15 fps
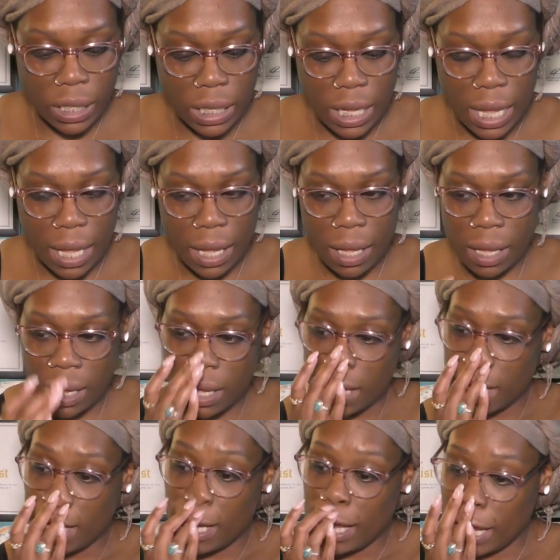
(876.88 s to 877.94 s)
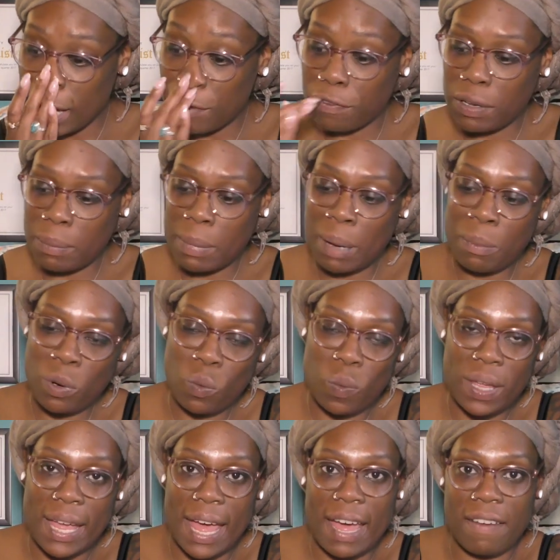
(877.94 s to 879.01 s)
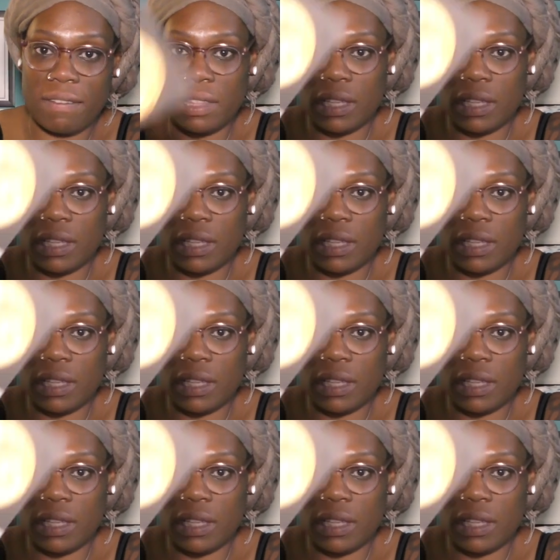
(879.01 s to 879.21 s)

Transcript: Yeah. And remember, we have